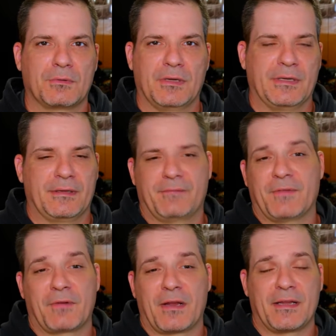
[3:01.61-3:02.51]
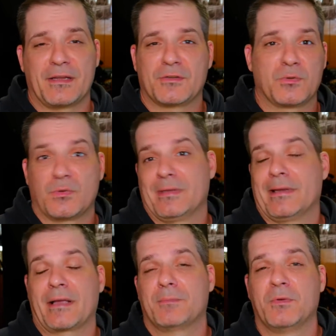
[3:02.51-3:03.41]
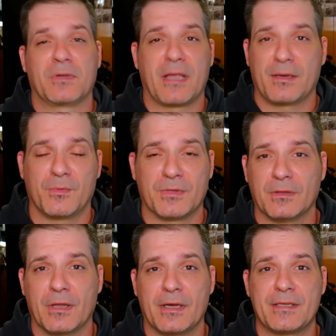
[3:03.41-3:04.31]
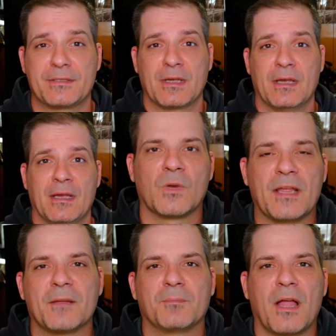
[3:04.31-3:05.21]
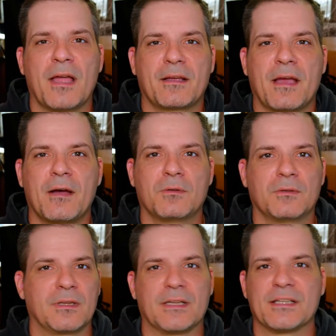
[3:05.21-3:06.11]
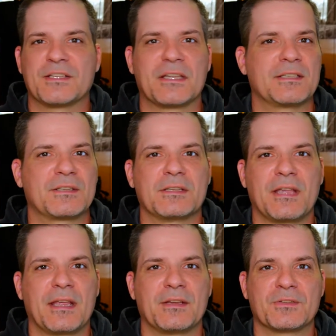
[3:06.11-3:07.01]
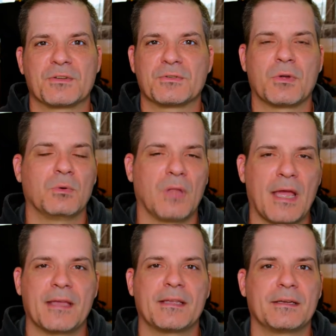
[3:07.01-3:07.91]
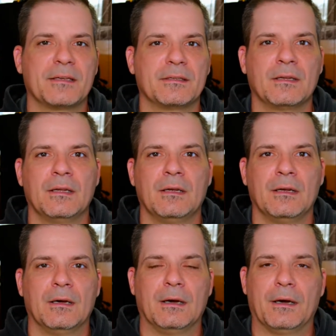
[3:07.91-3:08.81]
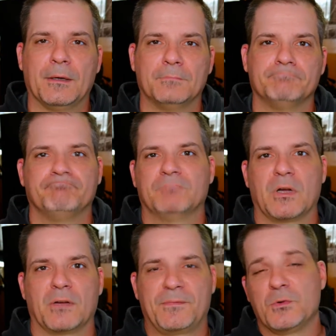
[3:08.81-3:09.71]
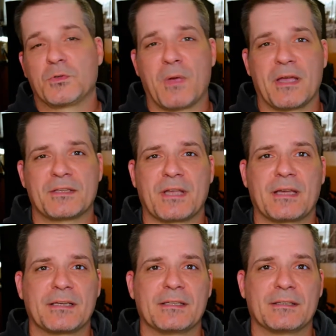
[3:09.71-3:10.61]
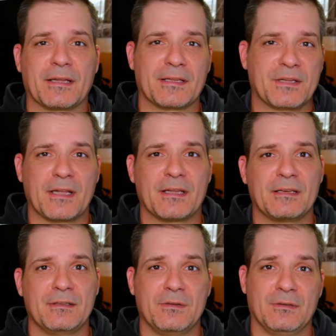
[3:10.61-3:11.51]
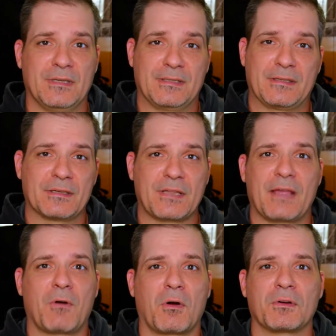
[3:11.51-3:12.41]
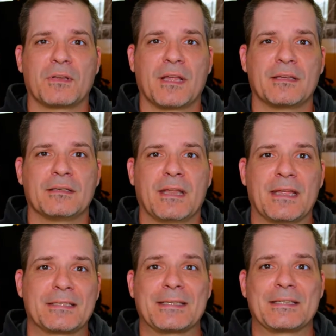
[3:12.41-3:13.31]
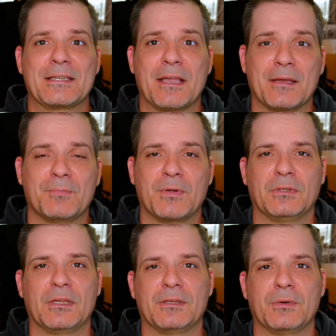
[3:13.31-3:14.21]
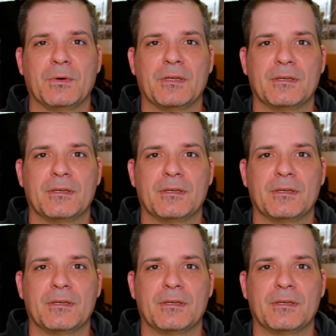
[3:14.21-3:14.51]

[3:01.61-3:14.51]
I've never had any issues with it not communicating with the lights. When I hit blackout, it's instantaneous. There's no lag in it. A few specs on it. Like I said, it does have ArtNet and sACN built into it.